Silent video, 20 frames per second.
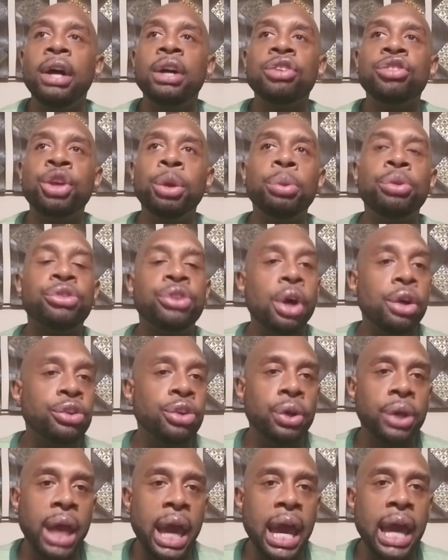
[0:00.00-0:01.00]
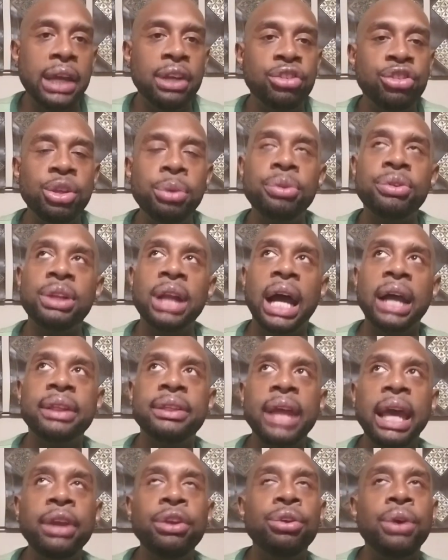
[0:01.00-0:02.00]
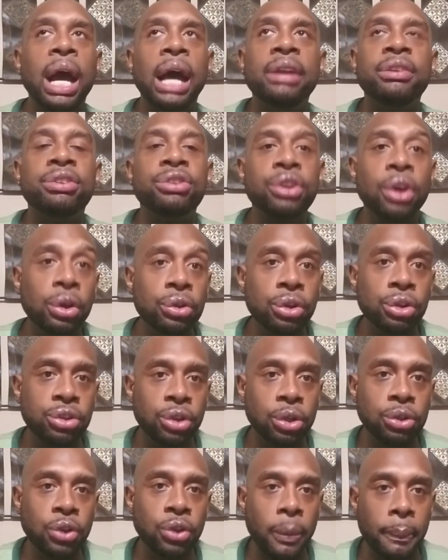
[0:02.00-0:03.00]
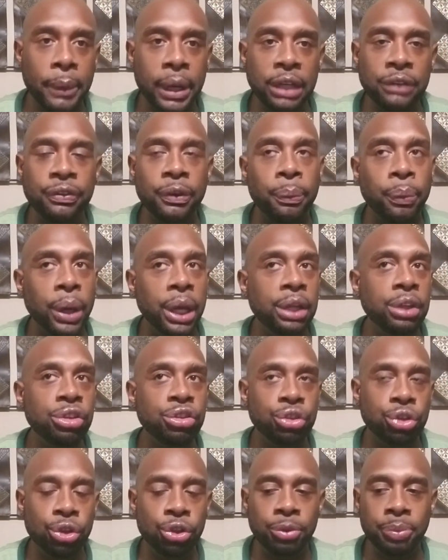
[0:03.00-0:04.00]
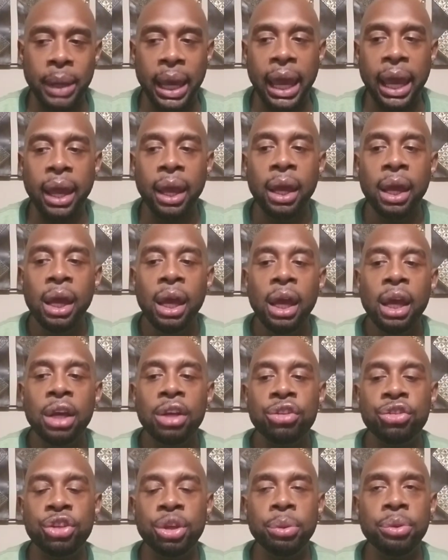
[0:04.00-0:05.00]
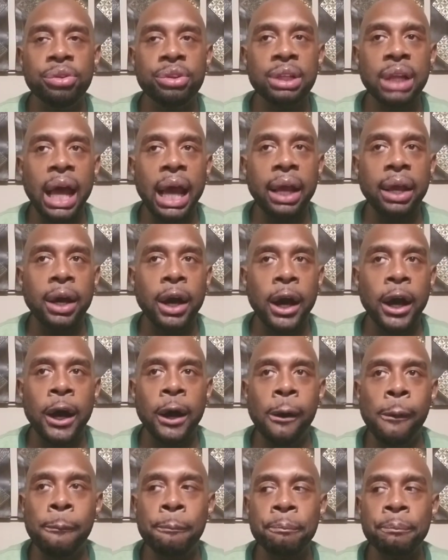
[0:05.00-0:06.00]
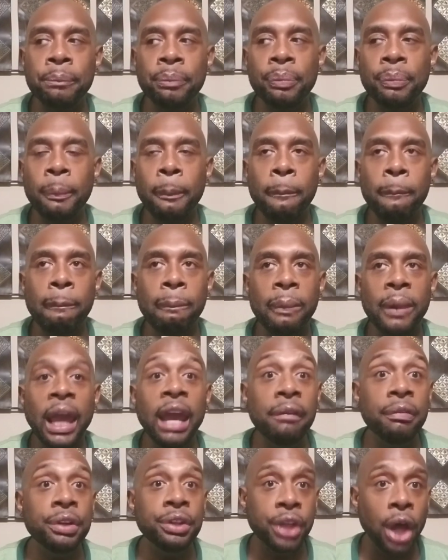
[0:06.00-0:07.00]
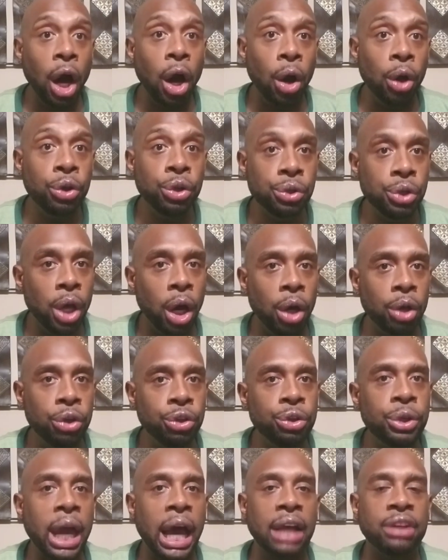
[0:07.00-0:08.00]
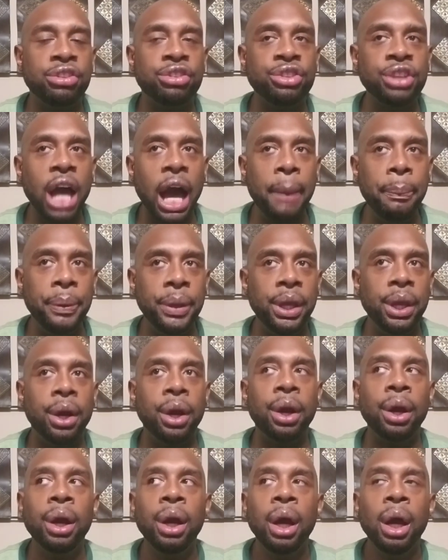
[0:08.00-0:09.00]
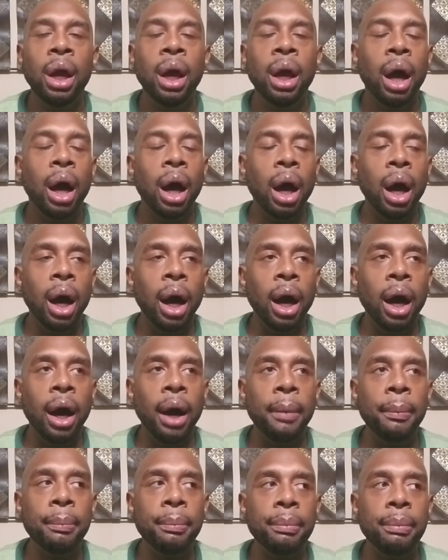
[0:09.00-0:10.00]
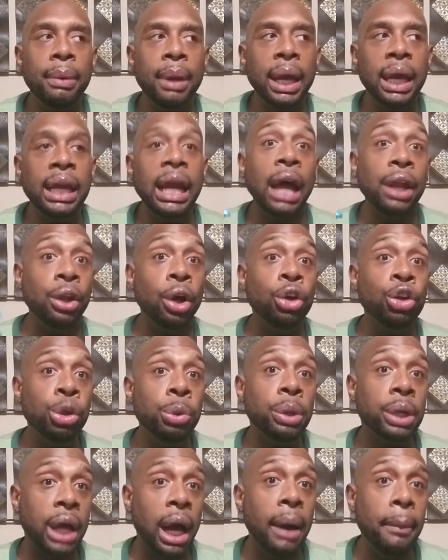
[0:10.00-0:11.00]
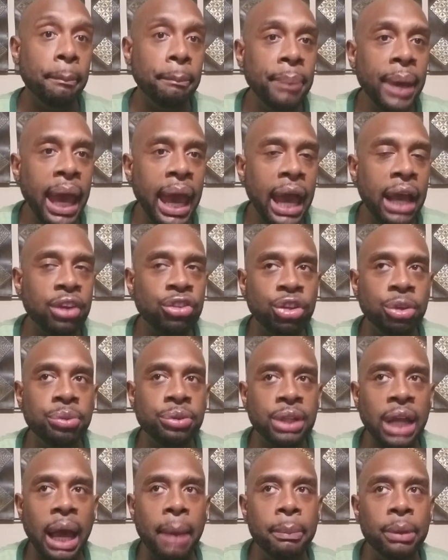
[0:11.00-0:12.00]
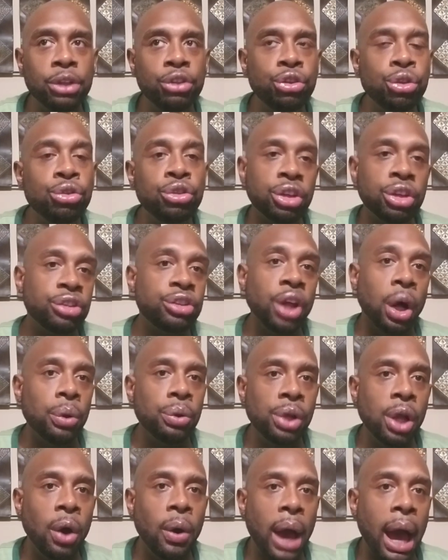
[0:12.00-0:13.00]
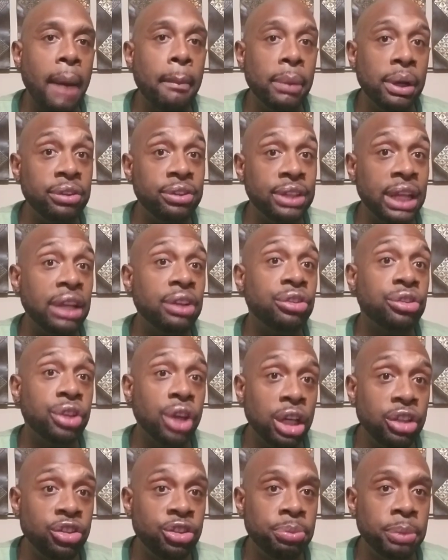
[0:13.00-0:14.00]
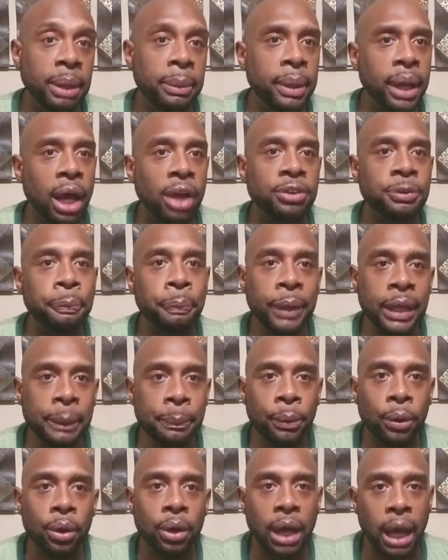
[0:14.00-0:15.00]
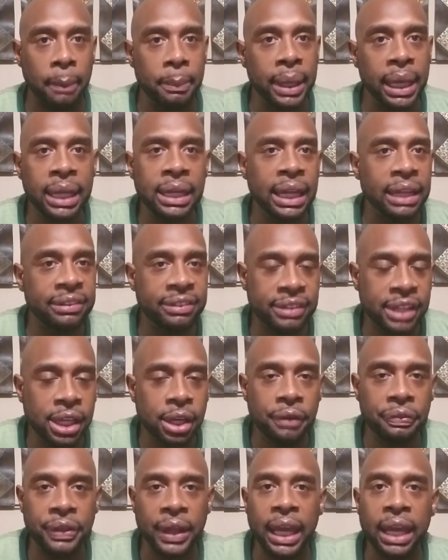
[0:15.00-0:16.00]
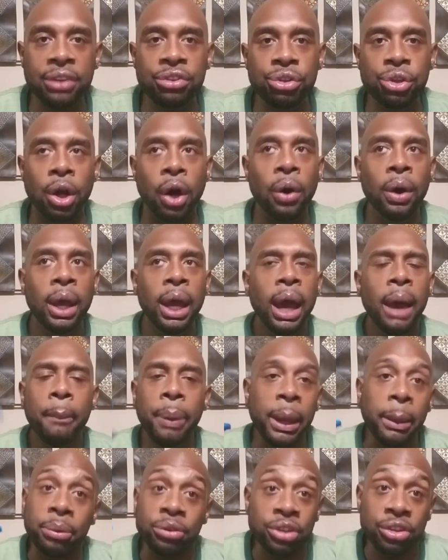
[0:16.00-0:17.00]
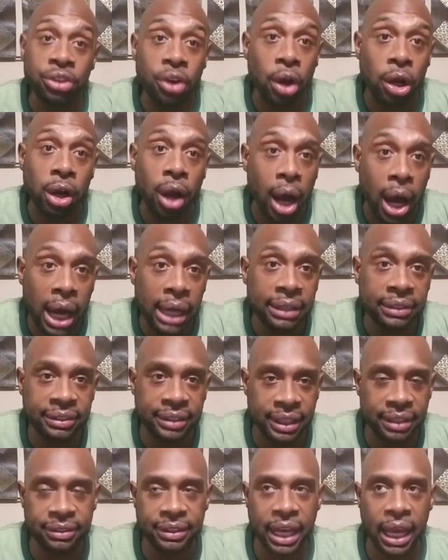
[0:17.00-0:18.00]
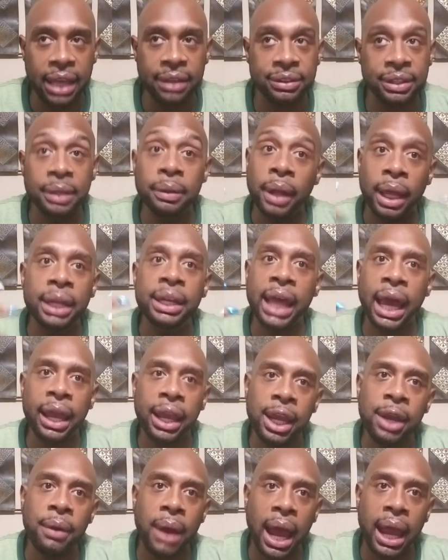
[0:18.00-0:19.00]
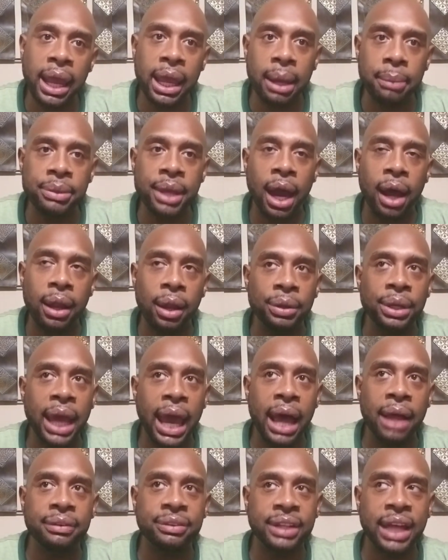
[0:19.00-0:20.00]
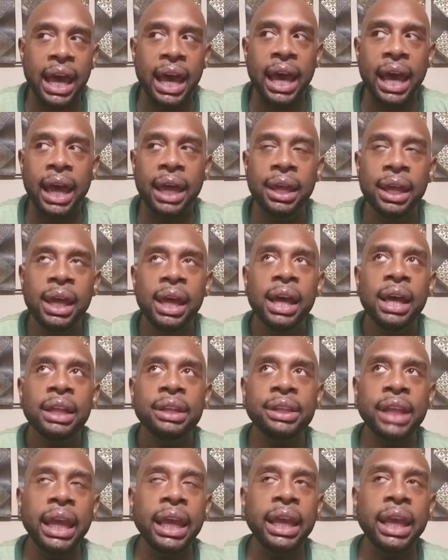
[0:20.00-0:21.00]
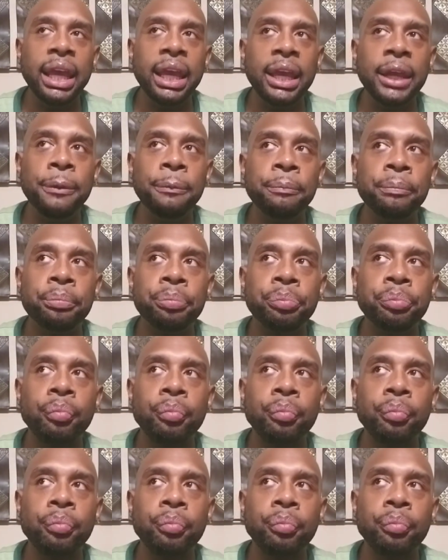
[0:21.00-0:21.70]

She was so, so kind, and she was like, thank you guys so, so, so, so much for bringing the shoes back. She was like, um, even though, you know, you guys shop here, um, and I know you would come back, she was like, but you just don't know how much that touched me because people come in, they steal things, you know. People just aren't honest these days. And now here I am, y'all, on the outside thinking,